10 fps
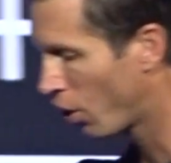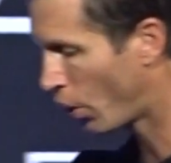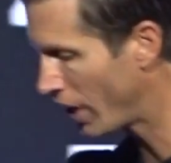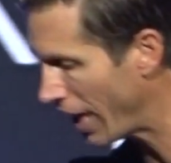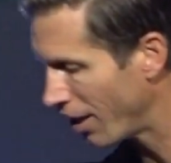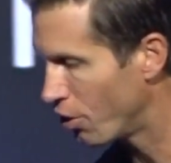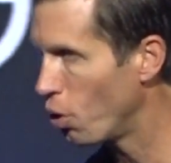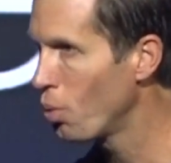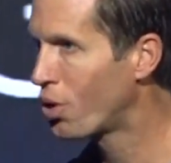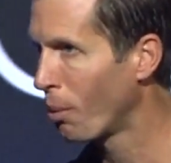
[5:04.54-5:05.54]
created
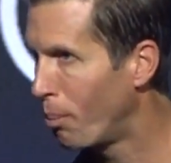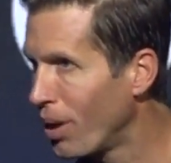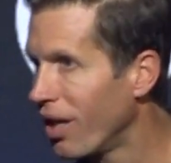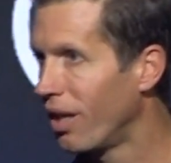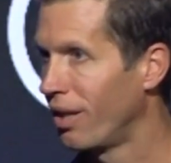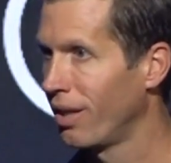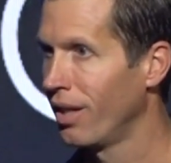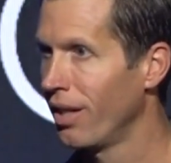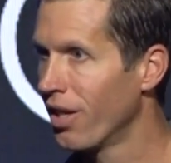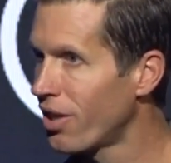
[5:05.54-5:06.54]
you to be.
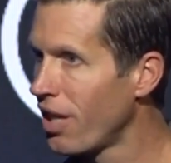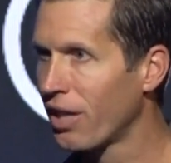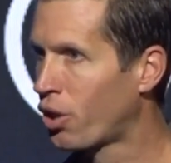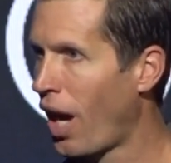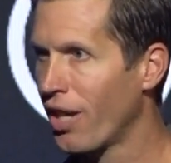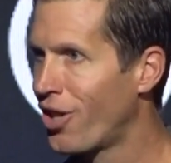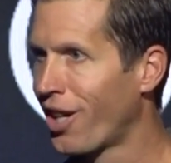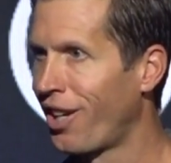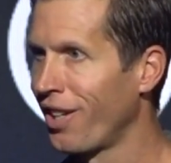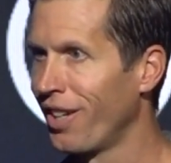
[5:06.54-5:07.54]
Isn't that
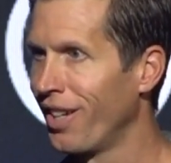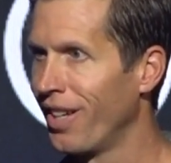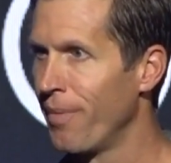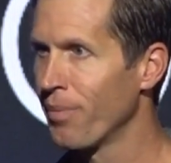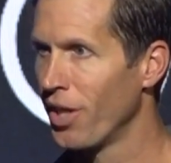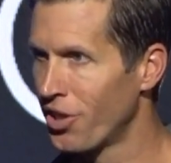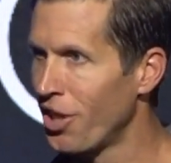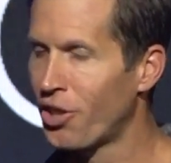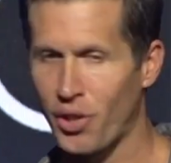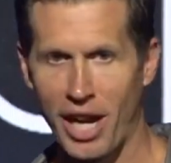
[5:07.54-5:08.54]
tragic? Isn't
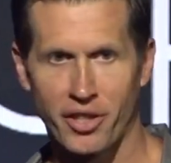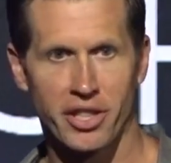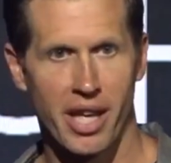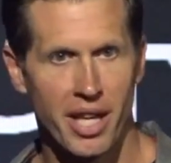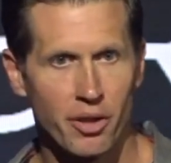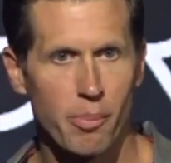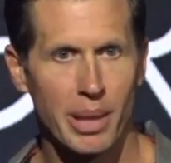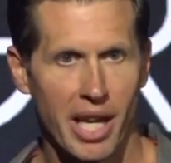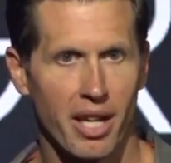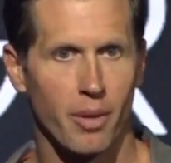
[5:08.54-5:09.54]
it tragic that in the
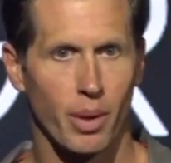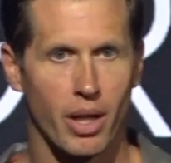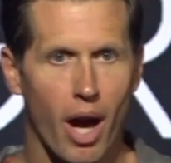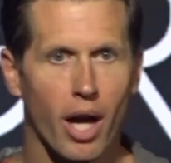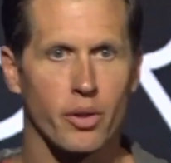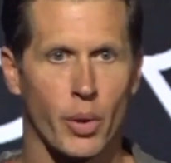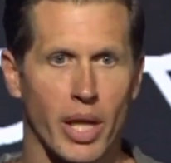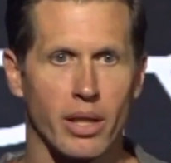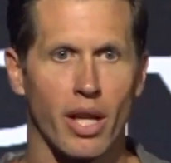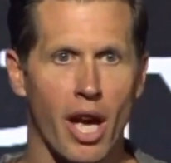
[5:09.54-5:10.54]
beginning, when God
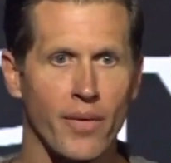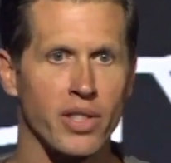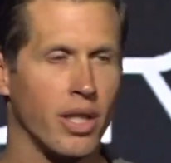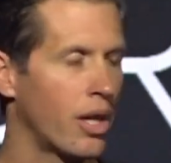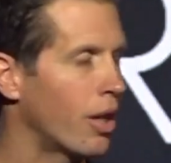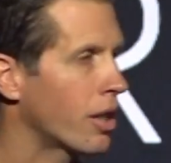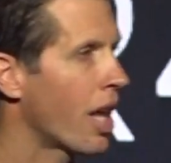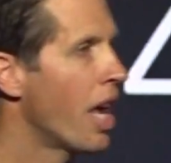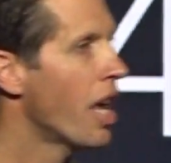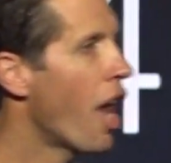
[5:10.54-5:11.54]
created the heavens and the earth,
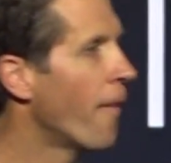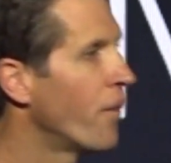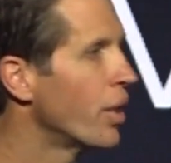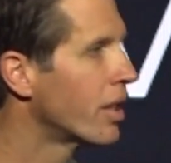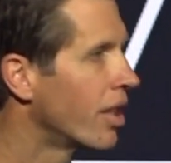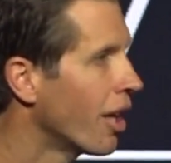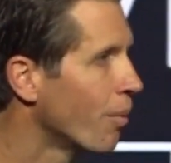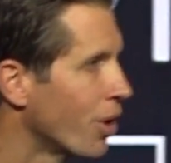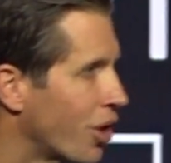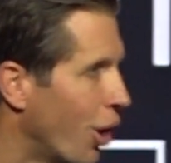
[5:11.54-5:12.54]
everything
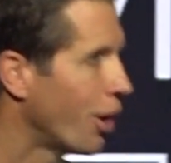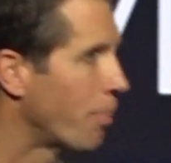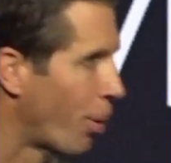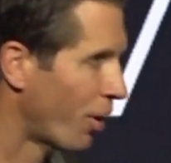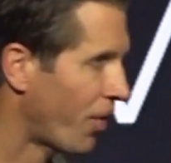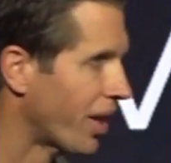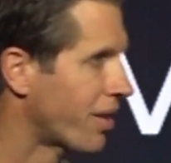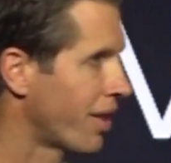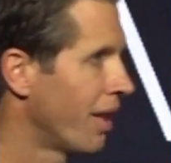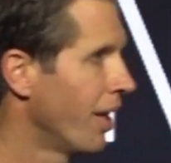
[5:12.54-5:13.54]
was good and
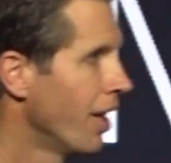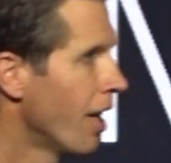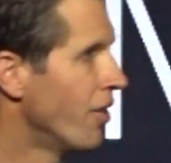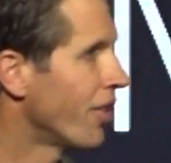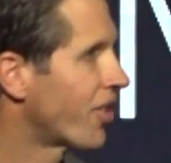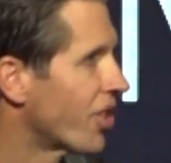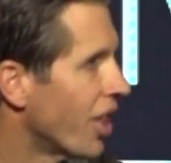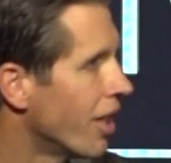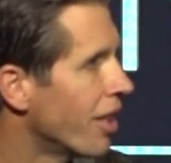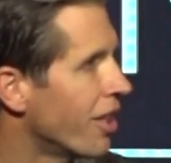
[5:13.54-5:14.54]
perfect? and then
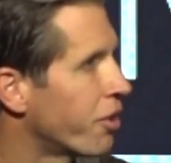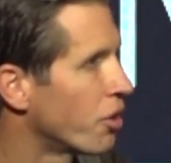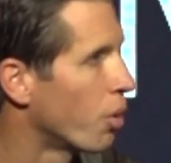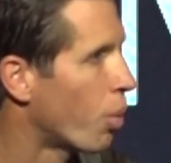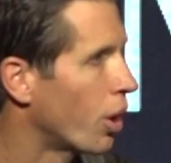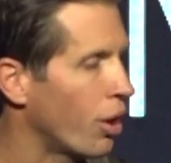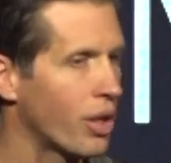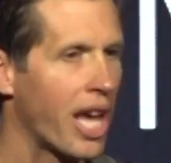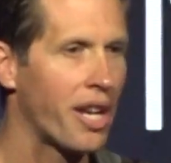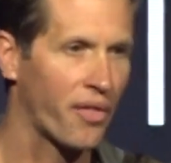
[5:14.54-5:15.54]
sin entered the world
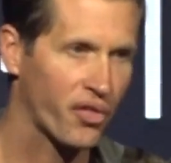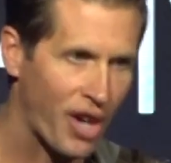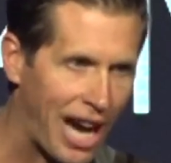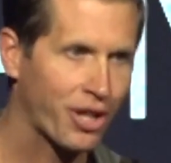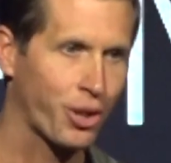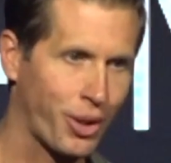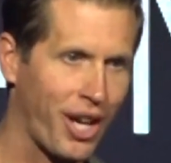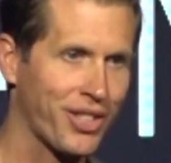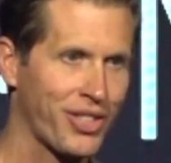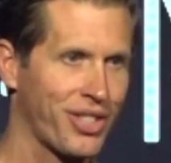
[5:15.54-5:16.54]
and it fractured
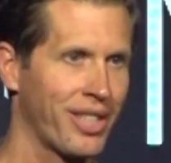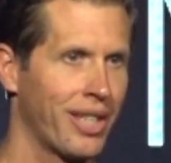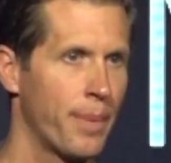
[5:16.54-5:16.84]
us.